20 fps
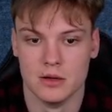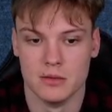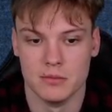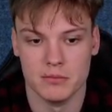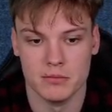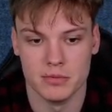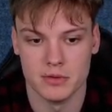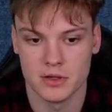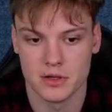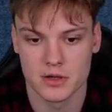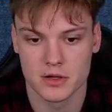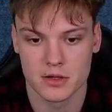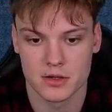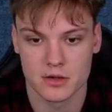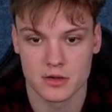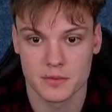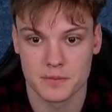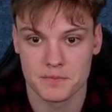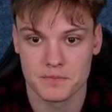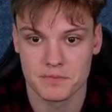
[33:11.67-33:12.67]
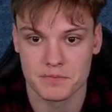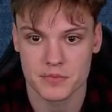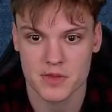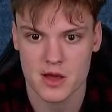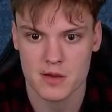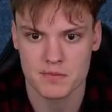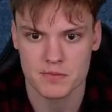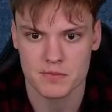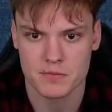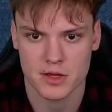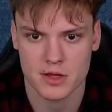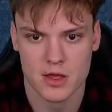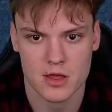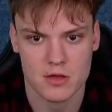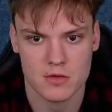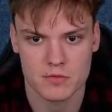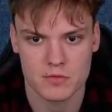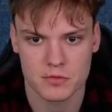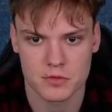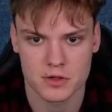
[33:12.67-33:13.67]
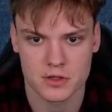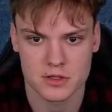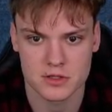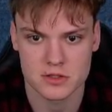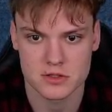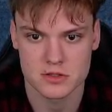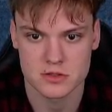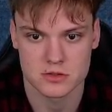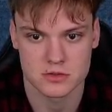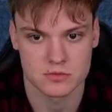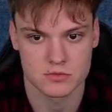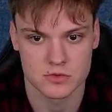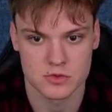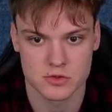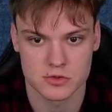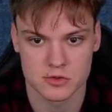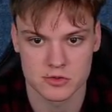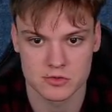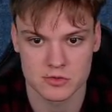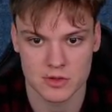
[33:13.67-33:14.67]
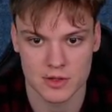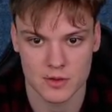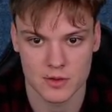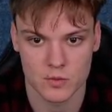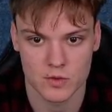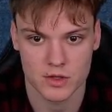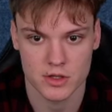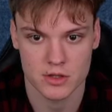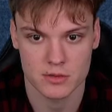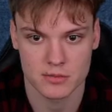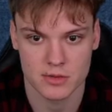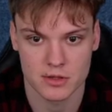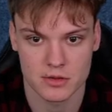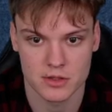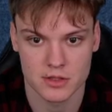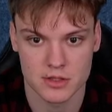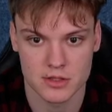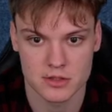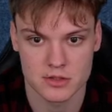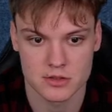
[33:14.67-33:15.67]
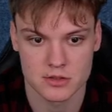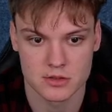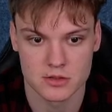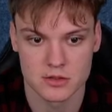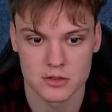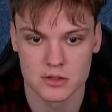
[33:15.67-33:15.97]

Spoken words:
But I thought it shouldn't really worry about it.